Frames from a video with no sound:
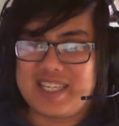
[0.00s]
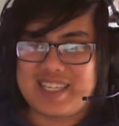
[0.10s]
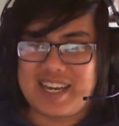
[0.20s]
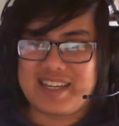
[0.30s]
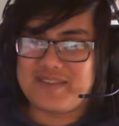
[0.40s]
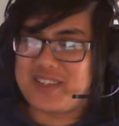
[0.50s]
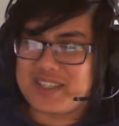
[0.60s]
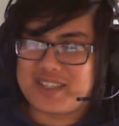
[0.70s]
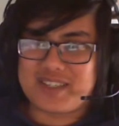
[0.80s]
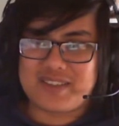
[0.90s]
kind of
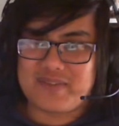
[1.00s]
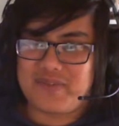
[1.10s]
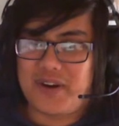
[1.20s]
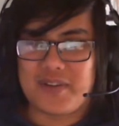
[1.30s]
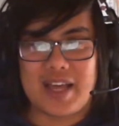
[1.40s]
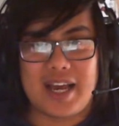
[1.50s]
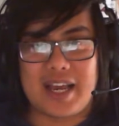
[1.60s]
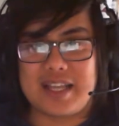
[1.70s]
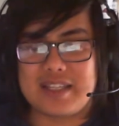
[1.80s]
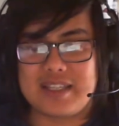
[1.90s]
just thought
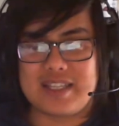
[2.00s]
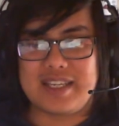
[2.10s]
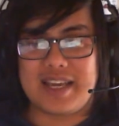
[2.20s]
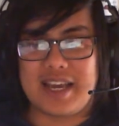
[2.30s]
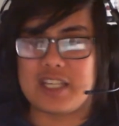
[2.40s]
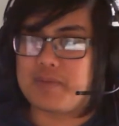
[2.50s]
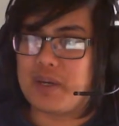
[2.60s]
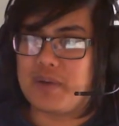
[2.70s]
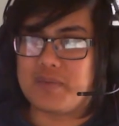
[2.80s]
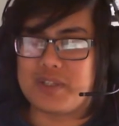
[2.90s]
that the
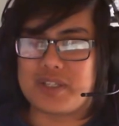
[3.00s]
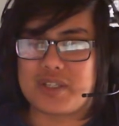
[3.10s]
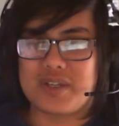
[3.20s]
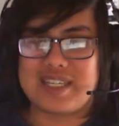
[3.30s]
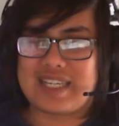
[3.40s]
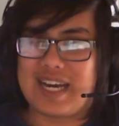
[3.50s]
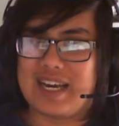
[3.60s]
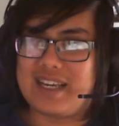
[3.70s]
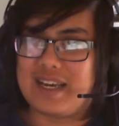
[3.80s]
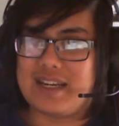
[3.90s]
Espeon was just going to
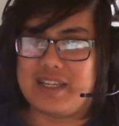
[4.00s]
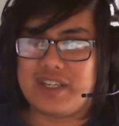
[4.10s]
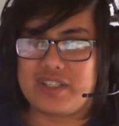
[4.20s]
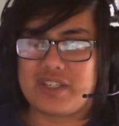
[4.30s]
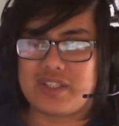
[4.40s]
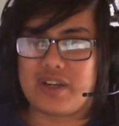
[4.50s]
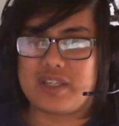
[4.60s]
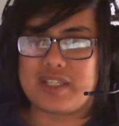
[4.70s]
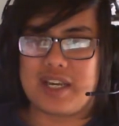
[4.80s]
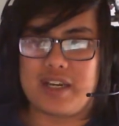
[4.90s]
die, and he just started
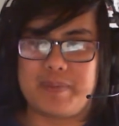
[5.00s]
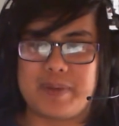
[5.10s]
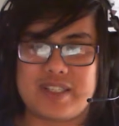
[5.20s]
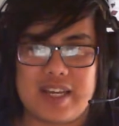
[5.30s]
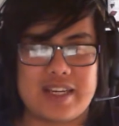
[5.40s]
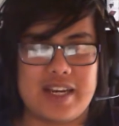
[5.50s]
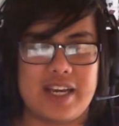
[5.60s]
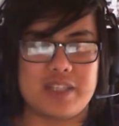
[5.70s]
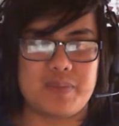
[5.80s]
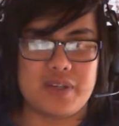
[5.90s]
setting up a second
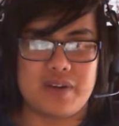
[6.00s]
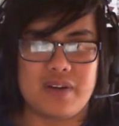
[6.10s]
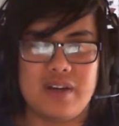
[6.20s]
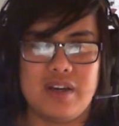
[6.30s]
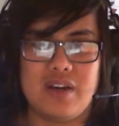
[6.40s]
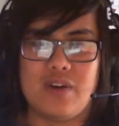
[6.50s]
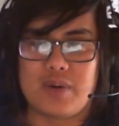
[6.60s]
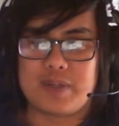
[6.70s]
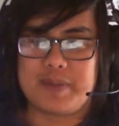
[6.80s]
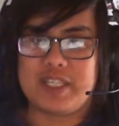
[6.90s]
Espeon,
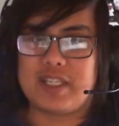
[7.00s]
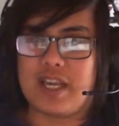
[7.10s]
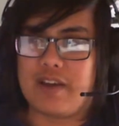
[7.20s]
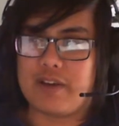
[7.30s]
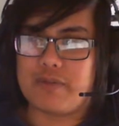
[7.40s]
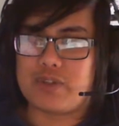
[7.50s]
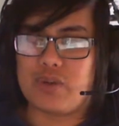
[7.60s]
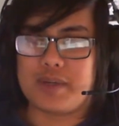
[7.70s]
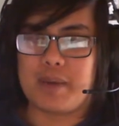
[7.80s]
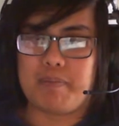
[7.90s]
which means it
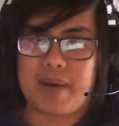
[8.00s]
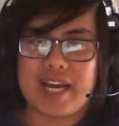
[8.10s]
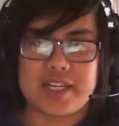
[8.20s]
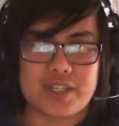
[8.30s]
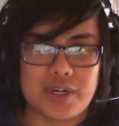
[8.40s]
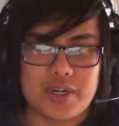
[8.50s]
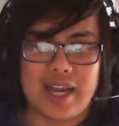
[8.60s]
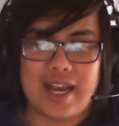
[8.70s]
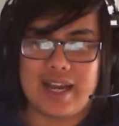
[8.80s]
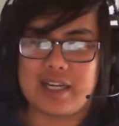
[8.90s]
took him back a turn,
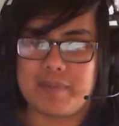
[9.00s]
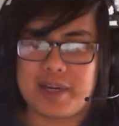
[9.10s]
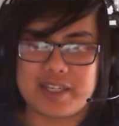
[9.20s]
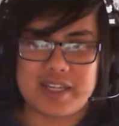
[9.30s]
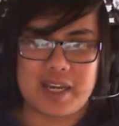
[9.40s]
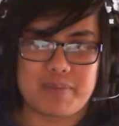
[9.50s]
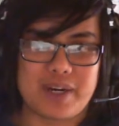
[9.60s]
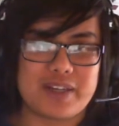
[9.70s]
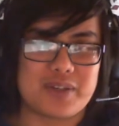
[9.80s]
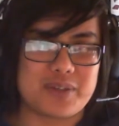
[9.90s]
and I managed to get a
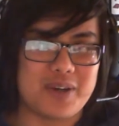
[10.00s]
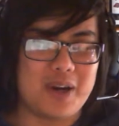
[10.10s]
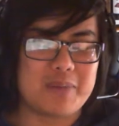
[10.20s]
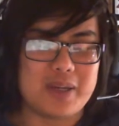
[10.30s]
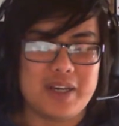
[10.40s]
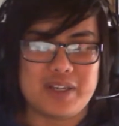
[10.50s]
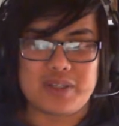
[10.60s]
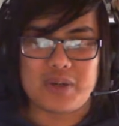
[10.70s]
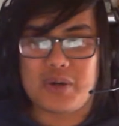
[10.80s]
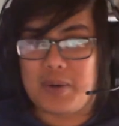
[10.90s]
prize on top.
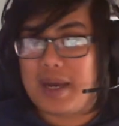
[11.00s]
So